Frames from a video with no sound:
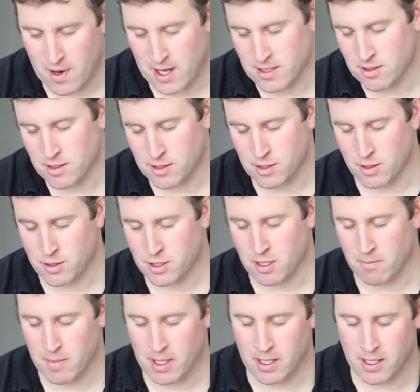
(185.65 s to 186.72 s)
as our search
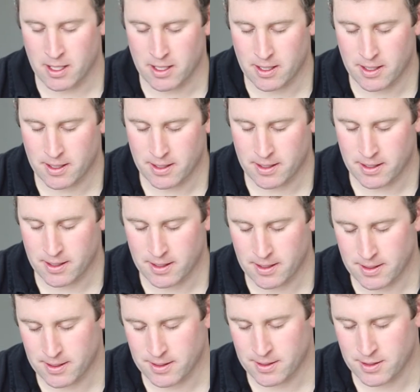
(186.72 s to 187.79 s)
committee
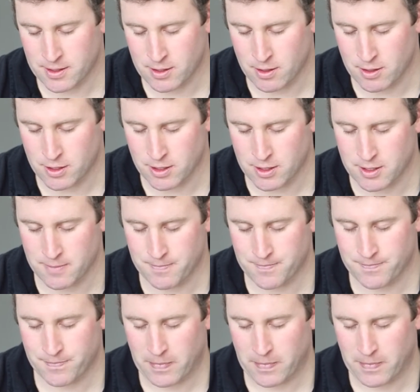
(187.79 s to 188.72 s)
searches.